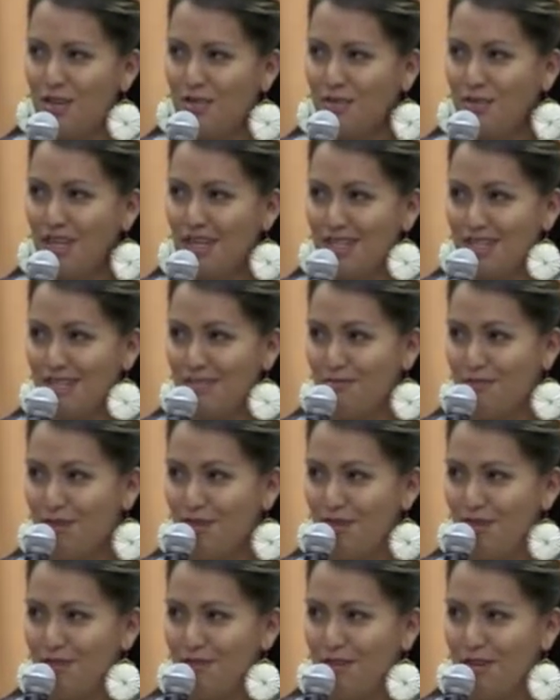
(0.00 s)
because it's been
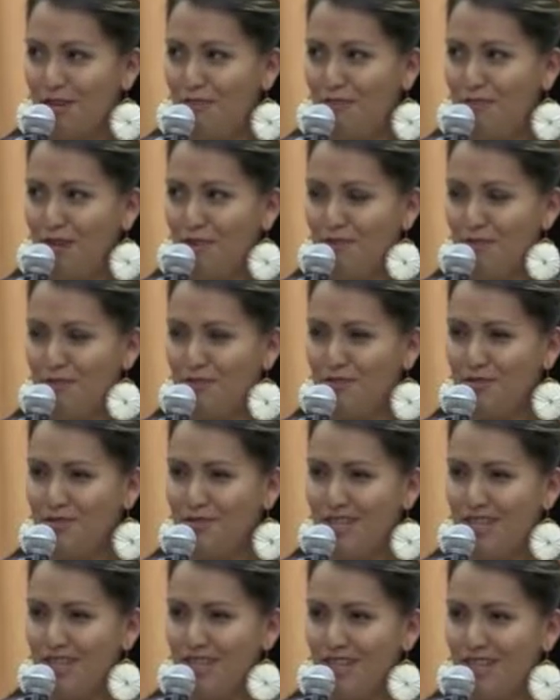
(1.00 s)
a
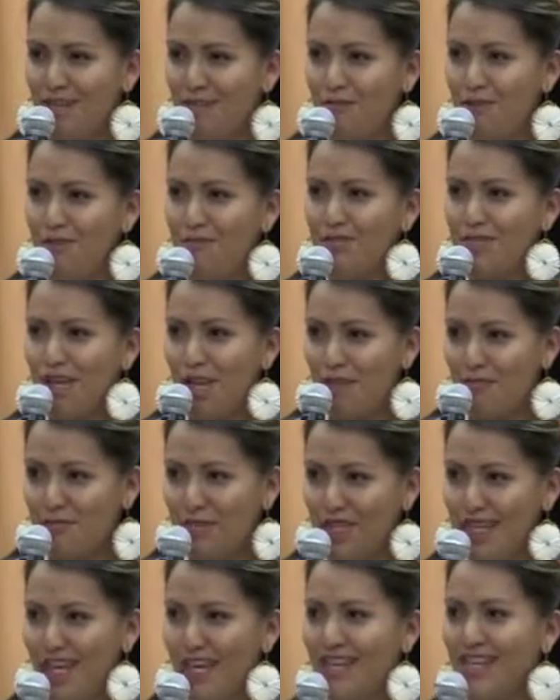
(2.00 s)
rough time
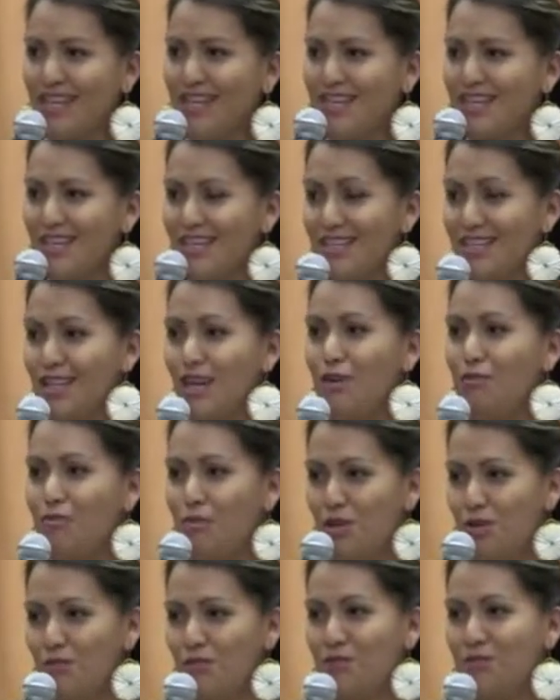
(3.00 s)
planning a
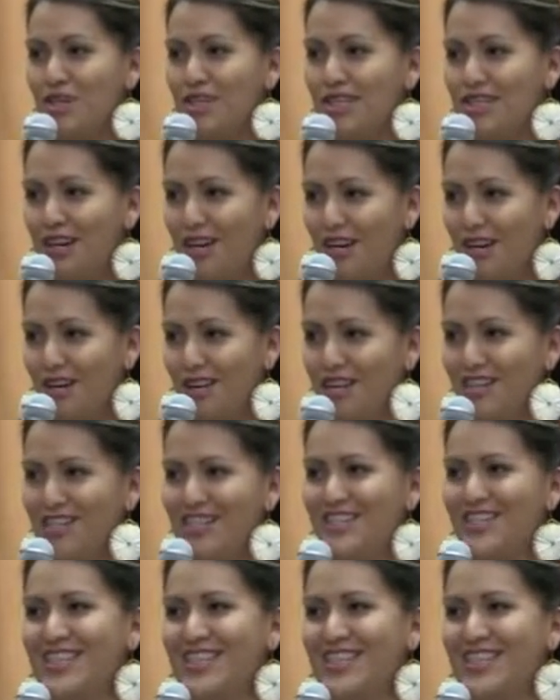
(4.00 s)
ceremony for my daughter